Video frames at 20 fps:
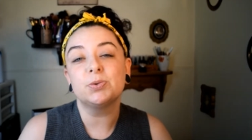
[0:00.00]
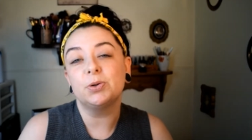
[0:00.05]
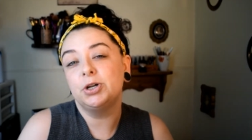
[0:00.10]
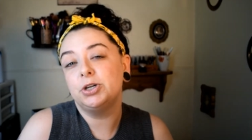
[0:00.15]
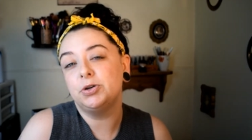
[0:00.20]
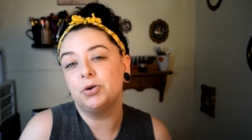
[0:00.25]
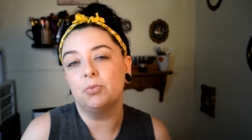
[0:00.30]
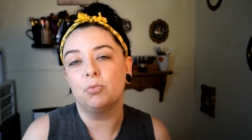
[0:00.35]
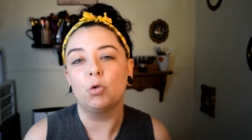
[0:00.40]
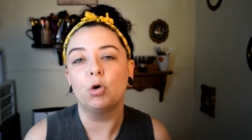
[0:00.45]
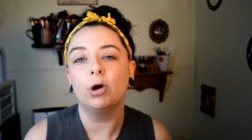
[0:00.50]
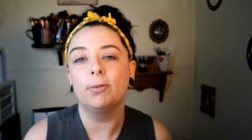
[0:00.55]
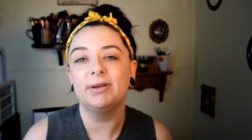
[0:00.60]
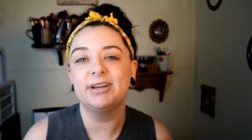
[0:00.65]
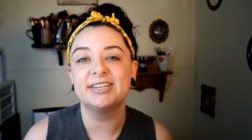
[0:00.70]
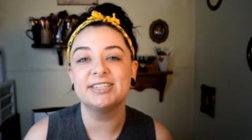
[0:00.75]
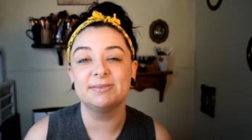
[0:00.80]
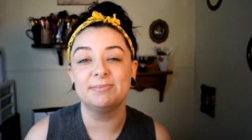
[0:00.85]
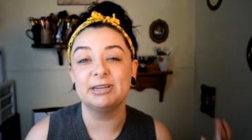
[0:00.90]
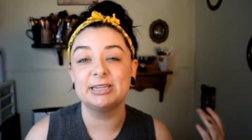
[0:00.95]
want to do it more
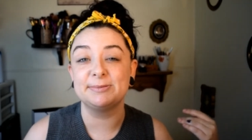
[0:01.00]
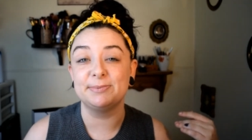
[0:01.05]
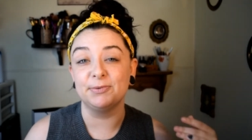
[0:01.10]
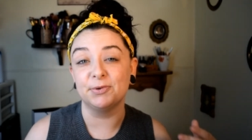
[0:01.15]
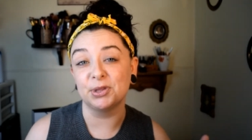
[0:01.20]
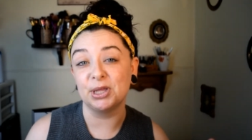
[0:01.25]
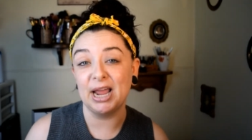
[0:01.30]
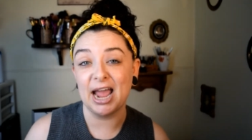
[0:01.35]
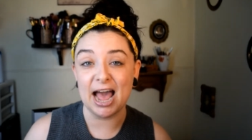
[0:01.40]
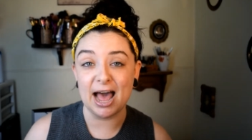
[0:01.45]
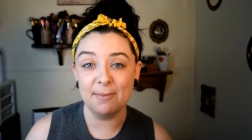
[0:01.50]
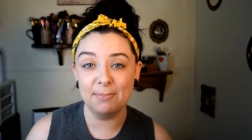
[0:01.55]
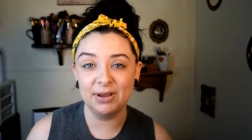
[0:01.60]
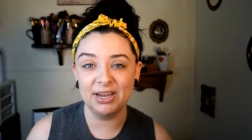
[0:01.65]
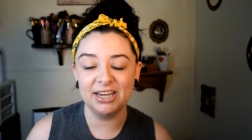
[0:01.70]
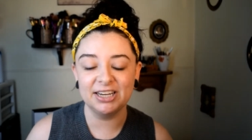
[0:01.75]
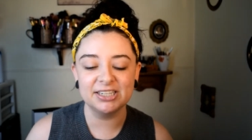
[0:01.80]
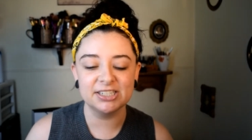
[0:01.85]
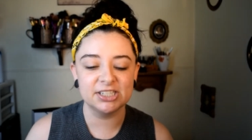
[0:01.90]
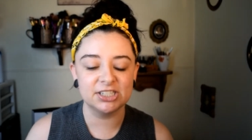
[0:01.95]
because it makes me really
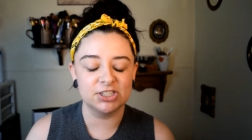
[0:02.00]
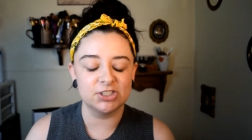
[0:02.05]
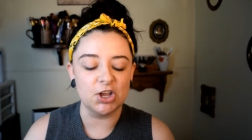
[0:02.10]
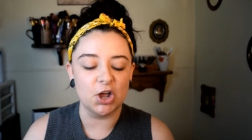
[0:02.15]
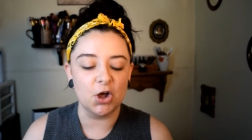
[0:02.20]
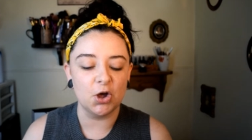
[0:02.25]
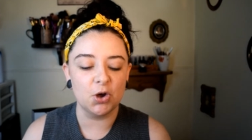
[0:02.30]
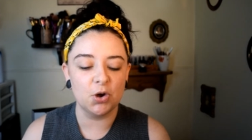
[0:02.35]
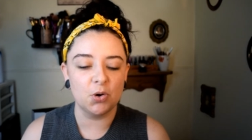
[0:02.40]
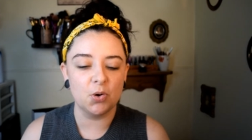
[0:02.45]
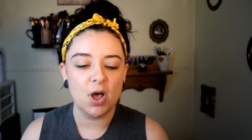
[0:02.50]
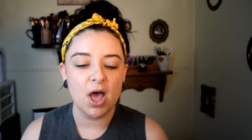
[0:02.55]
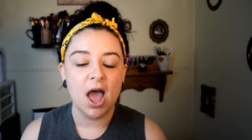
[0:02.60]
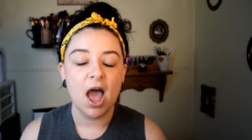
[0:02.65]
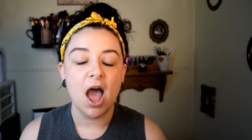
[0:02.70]
happy. So